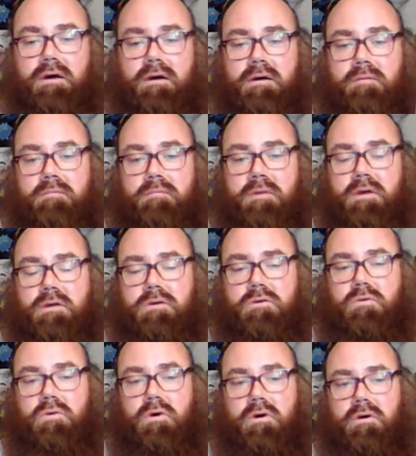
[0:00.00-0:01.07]
You all
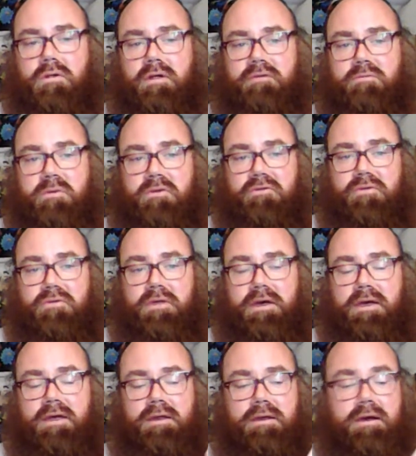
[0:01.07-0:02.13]
have a beautiful night. I
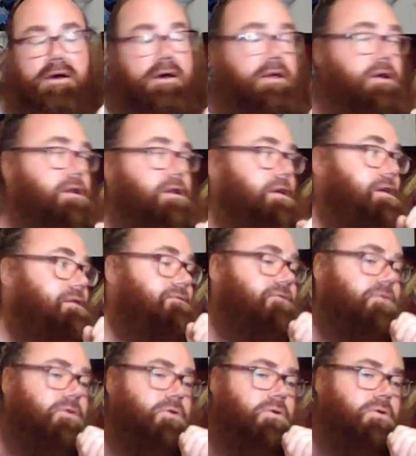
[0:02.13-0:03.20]
got to eat food. It
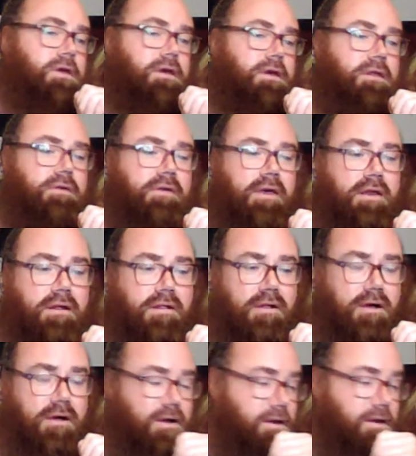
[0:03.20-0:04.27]
is 8 o'clock.
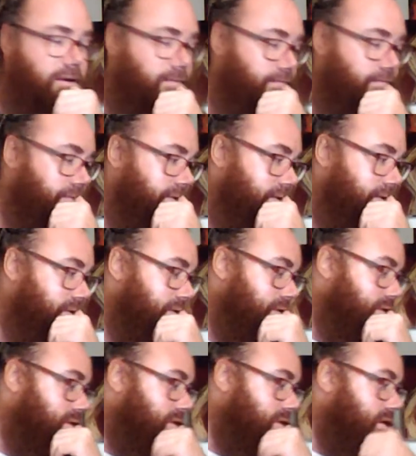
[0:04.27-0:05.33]
Got to get some
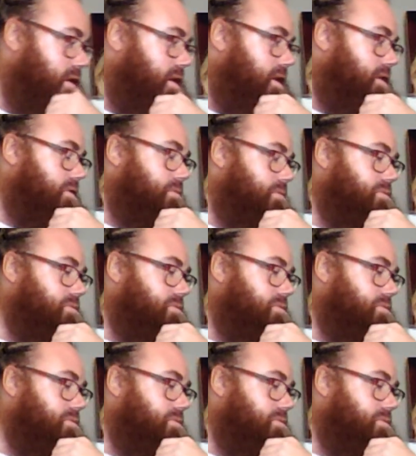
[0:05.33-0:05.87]
shit done.